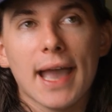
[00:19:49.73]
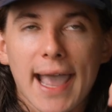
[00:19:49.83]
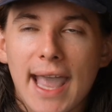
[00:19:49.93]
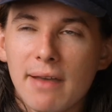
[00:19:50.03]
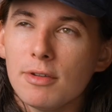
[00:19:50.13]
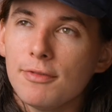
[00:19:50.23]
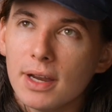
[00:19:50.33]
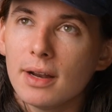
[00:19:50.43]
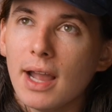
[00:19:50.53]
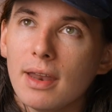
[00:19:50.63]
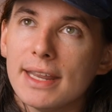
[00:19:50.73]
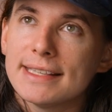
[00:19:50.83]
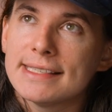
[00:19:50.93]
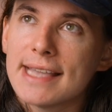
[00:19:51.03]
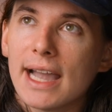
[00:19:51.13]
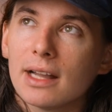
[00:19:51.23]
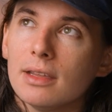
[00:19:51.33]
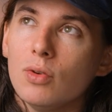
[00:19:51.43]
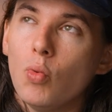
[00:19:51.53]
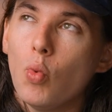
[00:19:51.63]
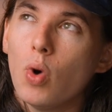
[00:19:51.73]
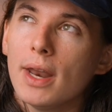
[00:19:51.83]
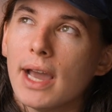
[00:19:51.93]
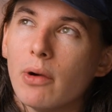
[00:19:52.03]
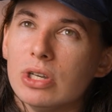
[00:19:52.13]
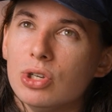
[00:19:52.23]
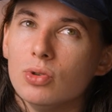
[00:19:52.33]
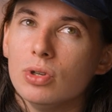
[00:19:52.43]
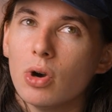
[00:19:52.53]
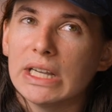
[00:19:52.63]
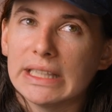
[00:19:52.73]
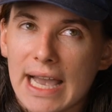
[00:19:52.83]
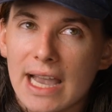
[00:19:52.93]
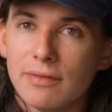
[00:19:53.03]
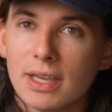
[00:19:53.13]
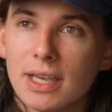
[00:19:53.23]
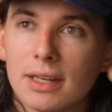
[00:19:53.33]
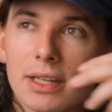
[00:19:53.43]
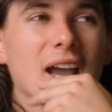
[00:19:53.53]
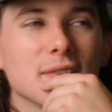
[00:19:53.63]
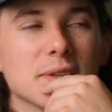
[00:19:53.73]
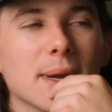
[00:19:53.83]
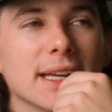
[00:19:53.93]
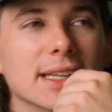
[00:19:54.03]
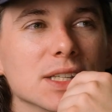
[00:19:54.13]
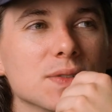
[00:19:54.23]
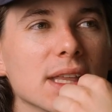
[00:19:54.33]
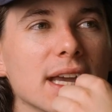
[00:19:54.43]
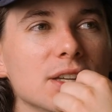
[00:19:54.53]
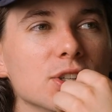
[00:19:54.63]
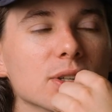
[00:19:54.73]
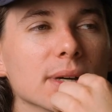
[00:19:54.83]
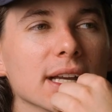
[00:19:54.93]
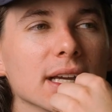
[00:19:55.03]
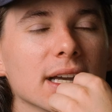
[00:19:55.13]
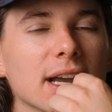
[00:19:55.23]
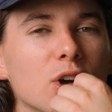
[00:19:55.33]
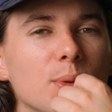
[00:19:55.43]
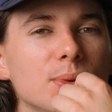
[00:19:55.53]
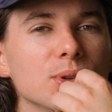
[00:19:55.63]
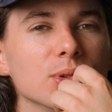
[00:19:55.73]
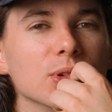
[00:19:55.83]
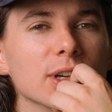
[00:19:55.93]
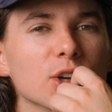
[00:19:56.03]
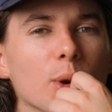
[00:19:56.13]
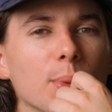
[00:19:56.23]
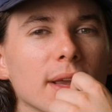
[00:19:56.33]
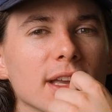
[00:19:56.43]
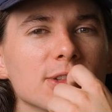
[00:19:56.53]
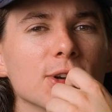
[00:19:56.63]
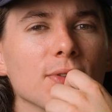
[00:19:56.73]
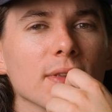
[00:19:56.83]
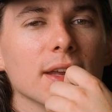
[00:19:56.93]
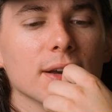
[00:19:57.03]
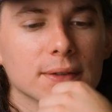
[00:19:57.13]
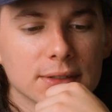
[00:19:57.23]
I haven't figured out exactly what I would do going live yet. I have some ideas for that too, but I hope to incorporate that sooner than later.